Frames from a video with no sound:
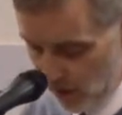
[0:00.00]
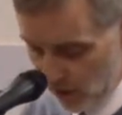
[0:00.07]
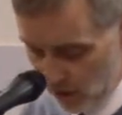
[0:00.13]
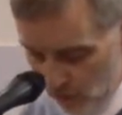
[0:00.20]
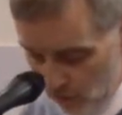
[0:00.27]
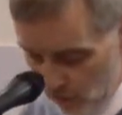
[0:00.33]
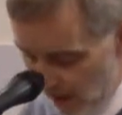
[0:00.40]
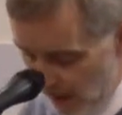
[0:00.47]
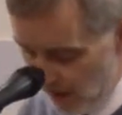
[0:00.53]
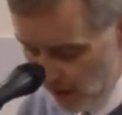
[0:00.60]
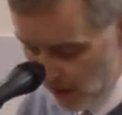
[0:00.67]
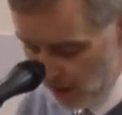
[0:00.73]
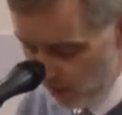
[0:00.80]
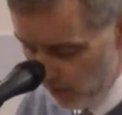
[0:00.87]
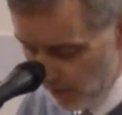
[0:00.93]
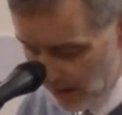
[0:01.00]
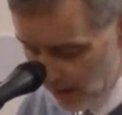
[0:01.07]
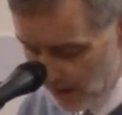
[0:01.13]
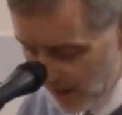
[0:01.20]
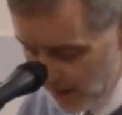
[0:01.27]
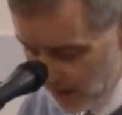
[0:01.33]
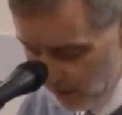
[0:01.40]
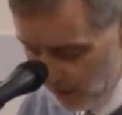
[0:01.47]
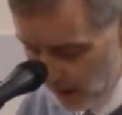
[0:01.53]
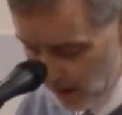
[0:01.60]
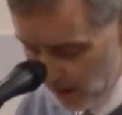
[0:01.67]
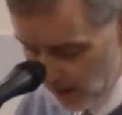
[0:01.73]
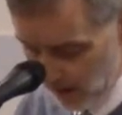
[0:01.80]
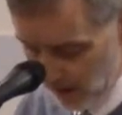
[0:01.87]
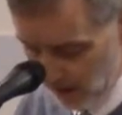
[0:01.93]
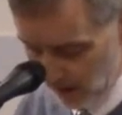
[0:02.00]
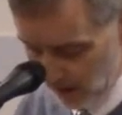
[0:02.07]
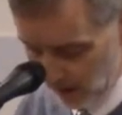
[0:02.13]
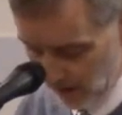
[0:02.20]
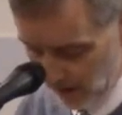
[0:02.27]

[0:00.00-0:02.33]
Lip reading: John's ratings were being decimated.